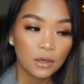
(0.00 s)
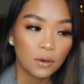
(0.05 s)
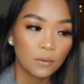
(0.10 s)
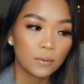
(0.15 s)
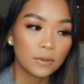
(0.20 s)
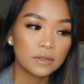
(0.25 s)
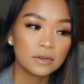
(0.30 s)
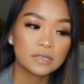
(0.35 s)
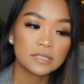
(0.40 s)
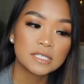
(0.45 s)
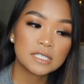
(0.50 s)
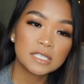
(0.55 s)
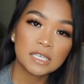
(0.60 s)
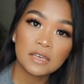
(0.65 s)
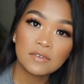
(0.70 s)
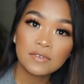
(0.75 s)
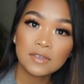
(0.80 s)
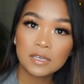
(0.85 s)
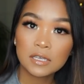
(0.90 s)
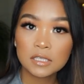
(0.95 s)
whether it's
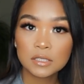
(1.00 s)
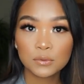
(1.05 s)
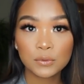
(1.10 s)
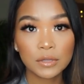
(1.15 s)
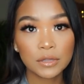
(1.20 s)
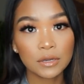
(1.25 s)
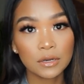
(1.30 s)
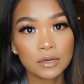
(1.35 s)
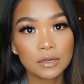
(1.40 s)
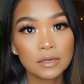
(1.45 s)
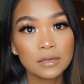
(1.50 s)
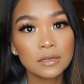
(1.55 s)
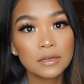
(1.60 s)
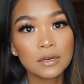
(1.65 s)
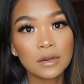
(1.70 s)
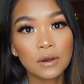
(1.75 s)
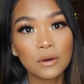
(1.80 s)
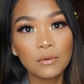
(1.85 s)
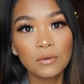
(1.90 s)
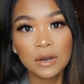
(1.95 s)
savings, whether, you
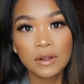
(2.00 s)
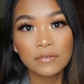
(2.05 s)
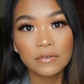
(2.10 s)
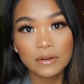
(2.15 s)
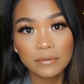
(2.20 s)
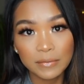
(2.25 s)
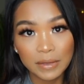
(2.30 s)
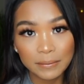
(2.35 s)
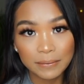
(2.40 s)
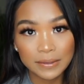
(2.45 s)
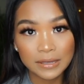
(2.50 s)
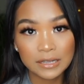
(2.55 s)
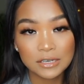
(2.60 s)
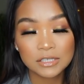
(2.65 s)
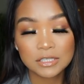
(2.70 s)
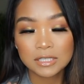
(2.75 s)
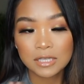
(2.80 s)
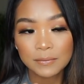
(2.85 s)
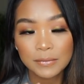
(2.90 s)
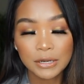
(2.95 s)
know, whatever it may be,
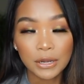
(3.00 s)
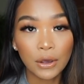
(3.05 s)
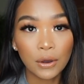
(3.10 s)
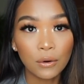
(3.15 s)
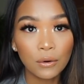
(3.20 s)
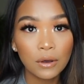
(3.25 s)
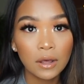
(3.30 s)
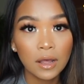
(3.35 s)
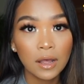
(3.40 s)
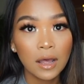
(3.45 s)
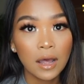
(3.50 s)
just let me know.